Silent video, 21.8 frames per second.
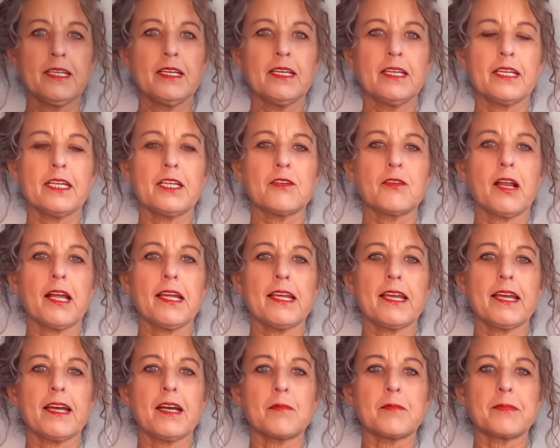Here I
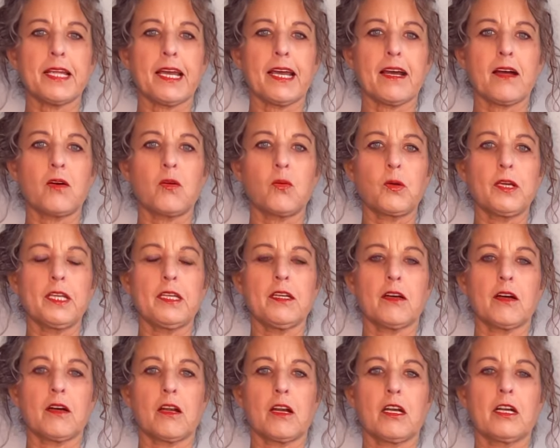am now. We
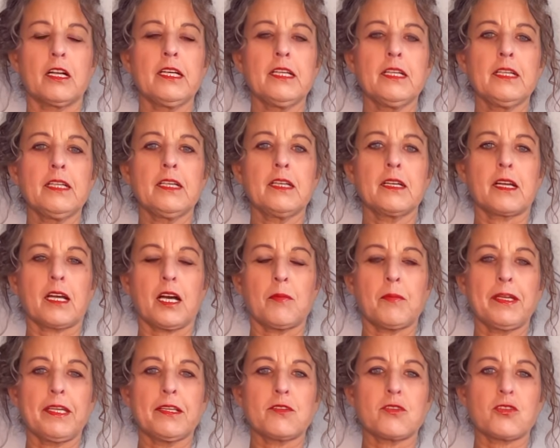are
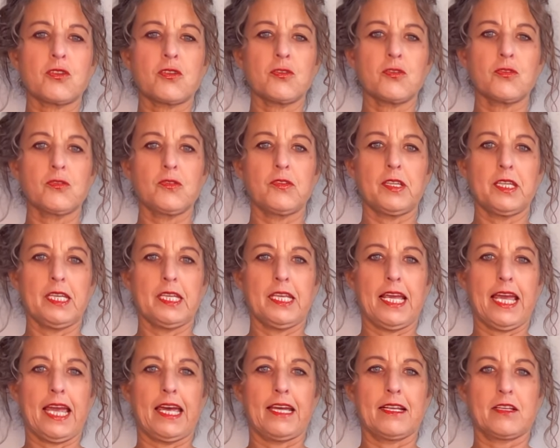coming to
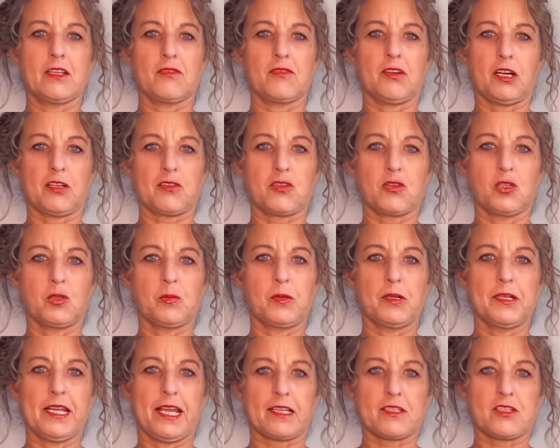the end of October
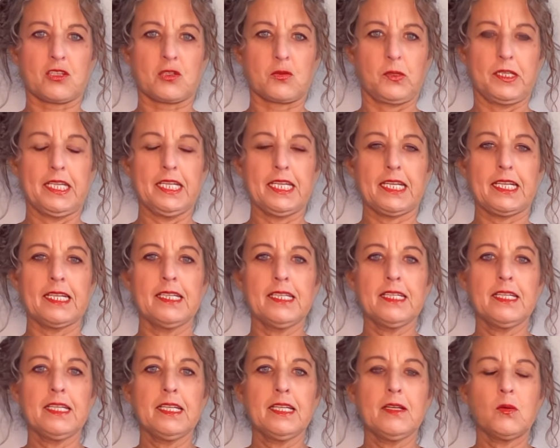next week.
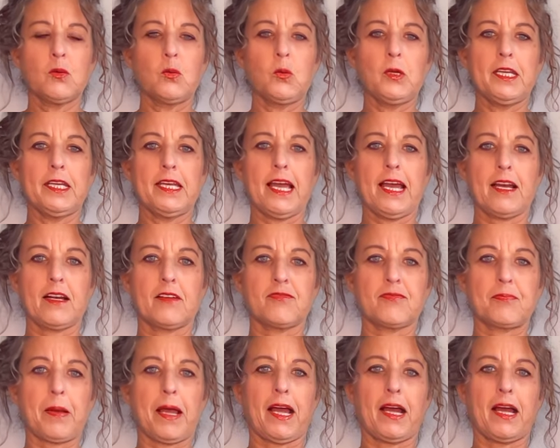We have
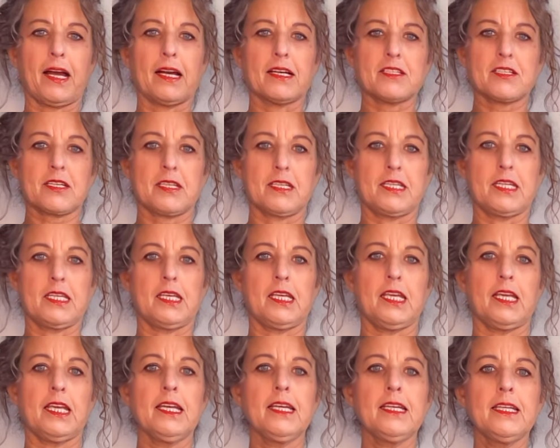passed
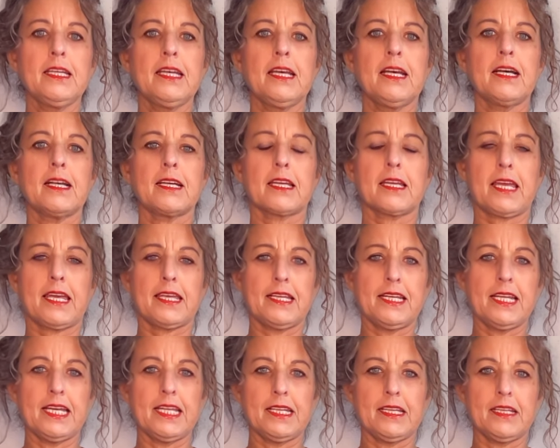the
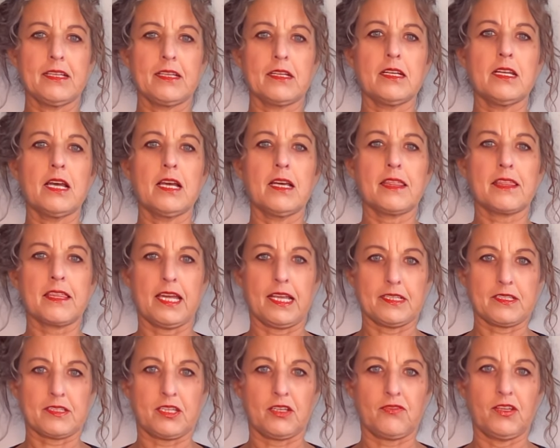Canadian
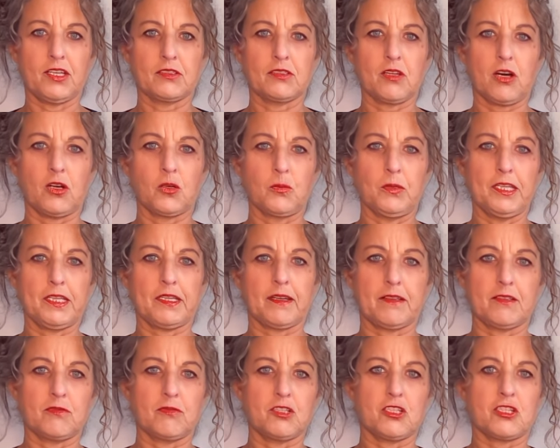Thanksgiving long
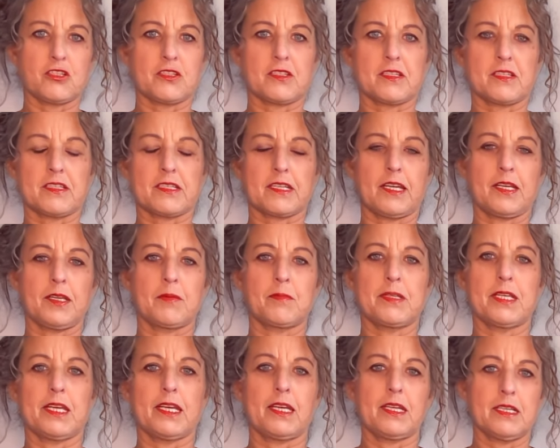weekend, which is the same
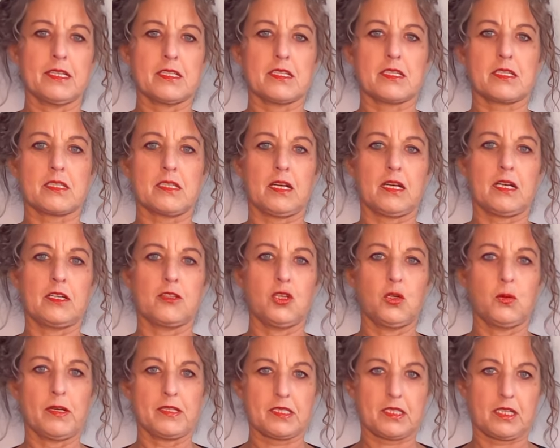day as
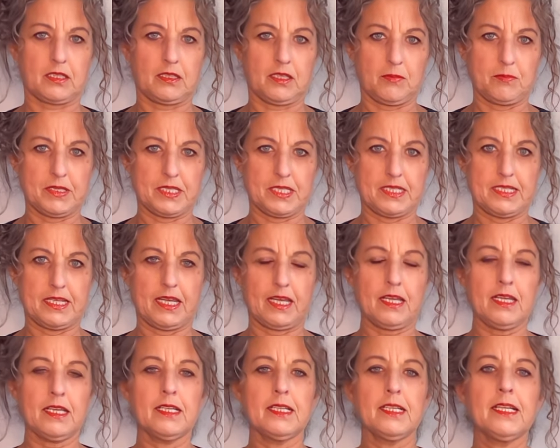U.S. Columbus Day.